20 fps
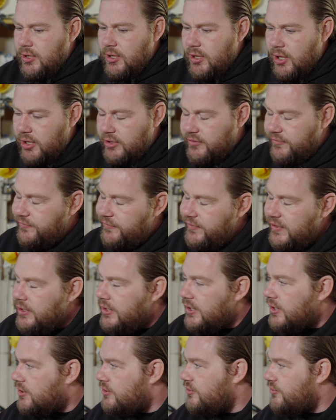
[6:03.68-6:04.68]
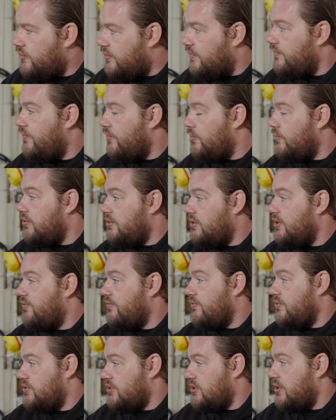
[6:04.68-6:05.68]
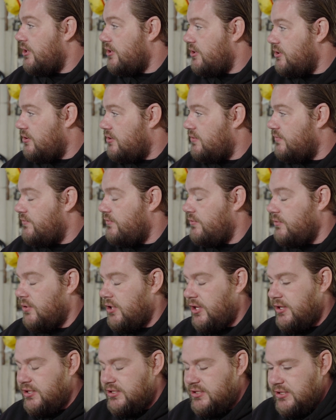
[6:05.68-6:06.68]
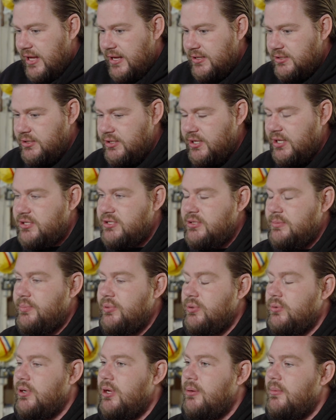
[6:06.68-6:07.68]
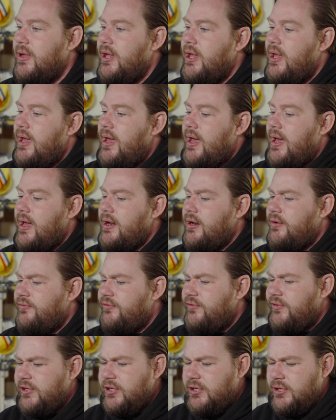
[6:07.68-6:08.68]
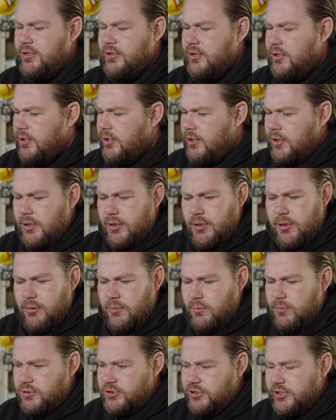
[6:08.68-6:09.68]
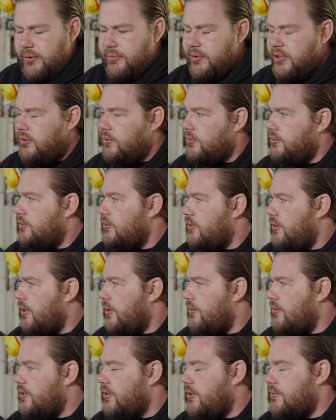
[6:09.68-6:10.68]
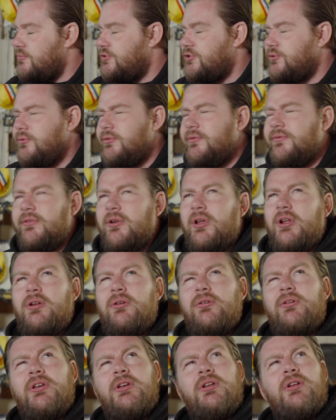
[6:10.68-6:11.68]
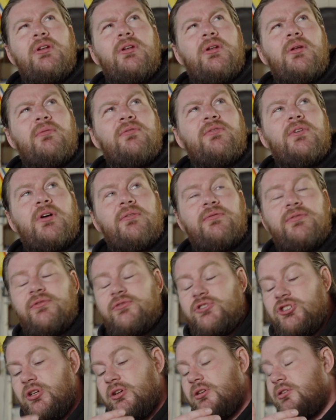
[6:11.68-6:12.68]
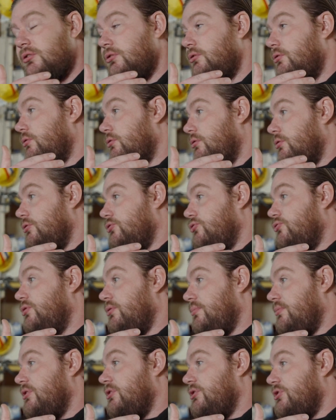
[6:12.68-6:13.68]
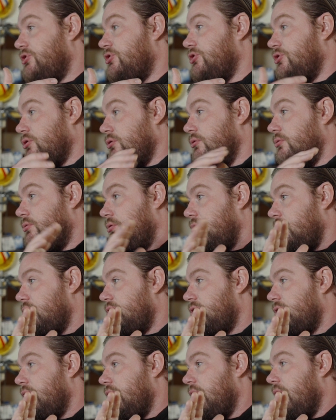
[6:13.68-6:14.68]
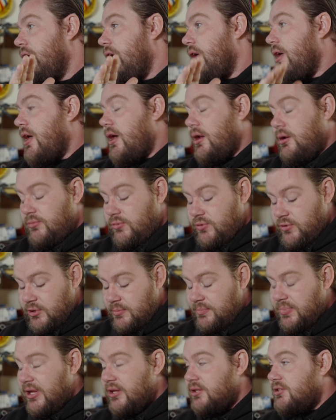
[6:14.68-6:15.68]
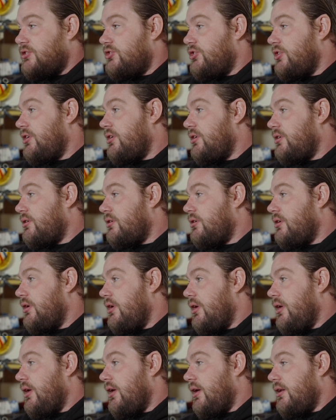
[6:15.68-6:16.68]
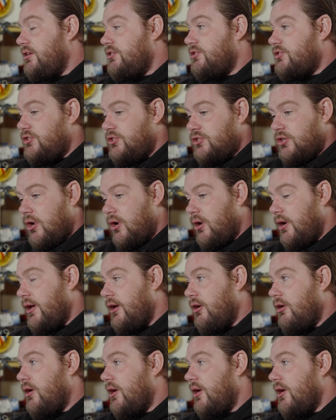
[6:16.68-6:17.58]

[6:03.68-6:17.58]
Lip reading: I could feel it because you can feel the difference. Right? You can feel like this lactic acid build up. And I'm thinking, what's going on? You know, and I'm sort of like looking and I've checked the drip and it's just glucose. And I'm doing the blood check and it's just high.